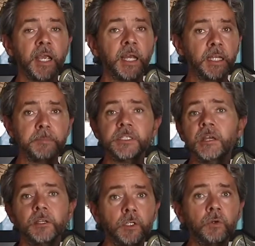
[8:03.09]
And let me
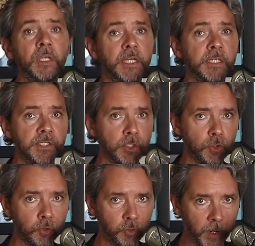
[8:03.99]
tell you, it is
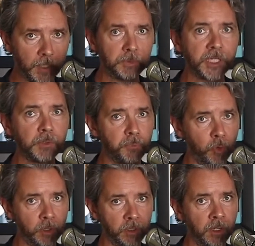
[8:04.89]
incredibly
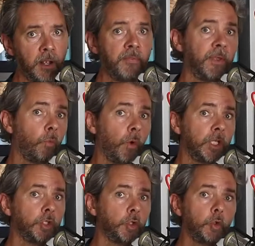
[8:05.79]
important that
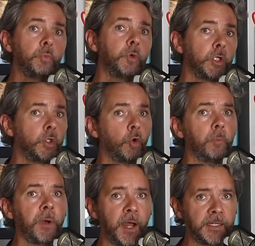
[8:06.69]
when you put
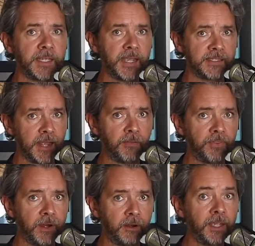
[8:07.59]
your podcast out
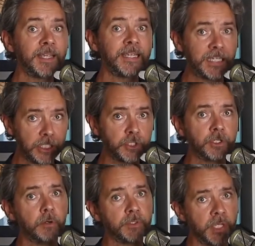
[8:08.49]
there, it
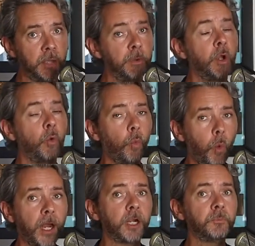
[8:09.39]
shows up
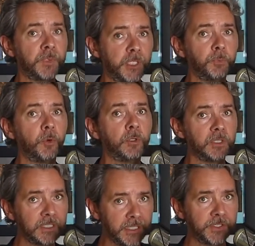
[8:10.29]
where people
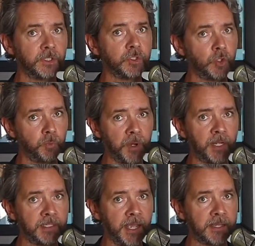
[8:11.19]
listen to
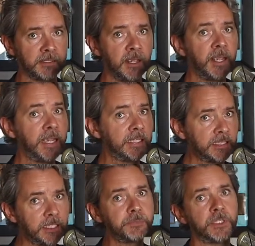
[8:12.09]
podcasts, and
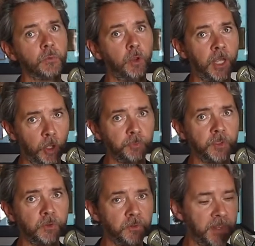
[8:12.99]
Libsyn will help
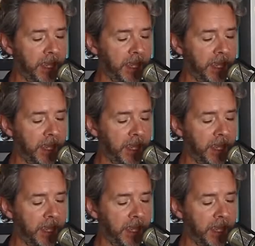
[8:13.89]
you do